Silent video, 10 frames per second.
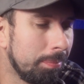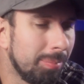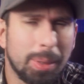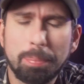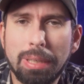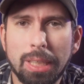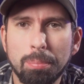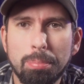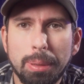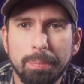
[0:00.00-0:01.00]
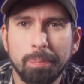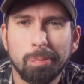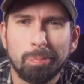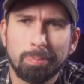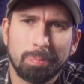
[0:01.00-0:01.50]
The pump
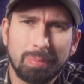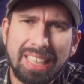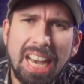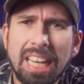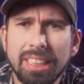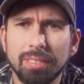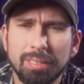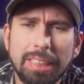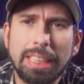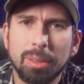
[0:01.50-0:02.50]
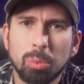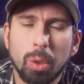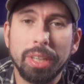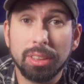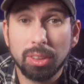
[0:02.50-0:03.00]
kind of did
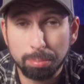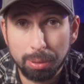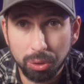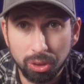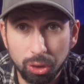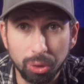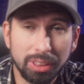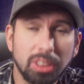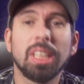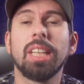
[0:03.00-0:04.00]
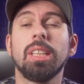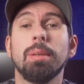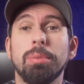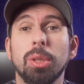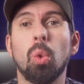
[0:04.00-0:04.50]
what it's supposed to do. It sucked
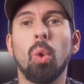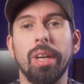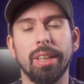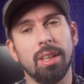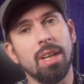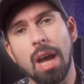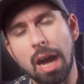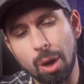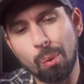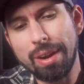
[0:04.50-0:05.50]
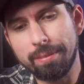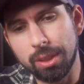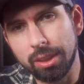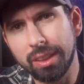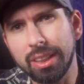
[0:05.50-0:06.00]
up the oil.
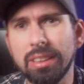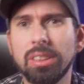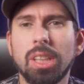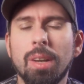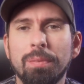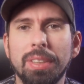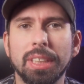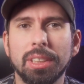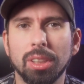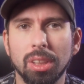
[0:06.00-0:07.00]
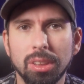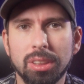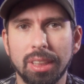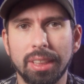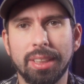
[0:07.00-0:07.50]
However, in some
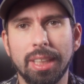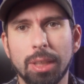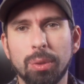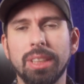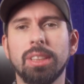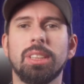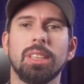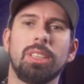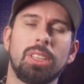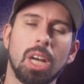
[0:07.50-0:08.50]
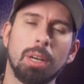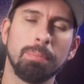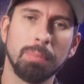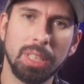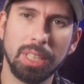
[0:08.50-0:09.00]
vehicles, there is
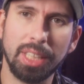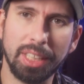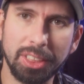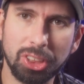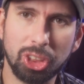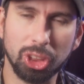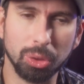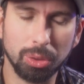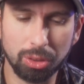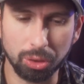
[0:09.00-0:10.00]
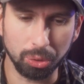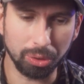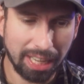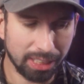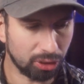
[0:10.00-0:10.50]
some issue to
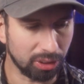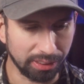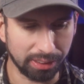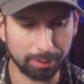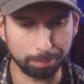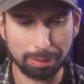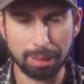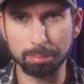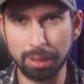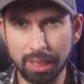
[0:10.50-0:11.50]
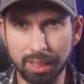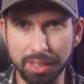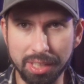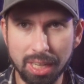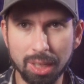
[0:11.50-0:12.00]
actually get the pump
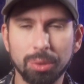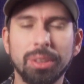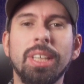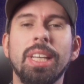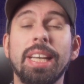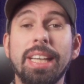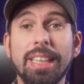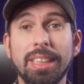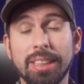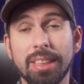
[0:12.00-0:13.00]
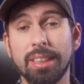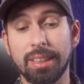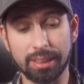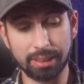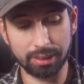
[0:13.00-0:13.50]
down
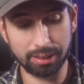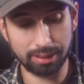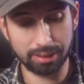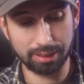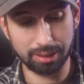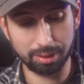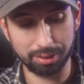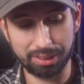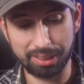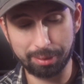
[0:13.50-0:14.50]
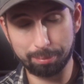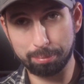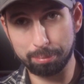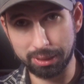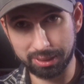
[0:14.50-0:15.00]
in the
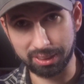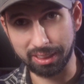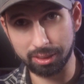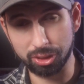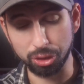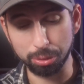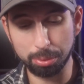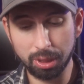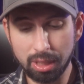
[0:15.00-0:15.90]
dipstick tube.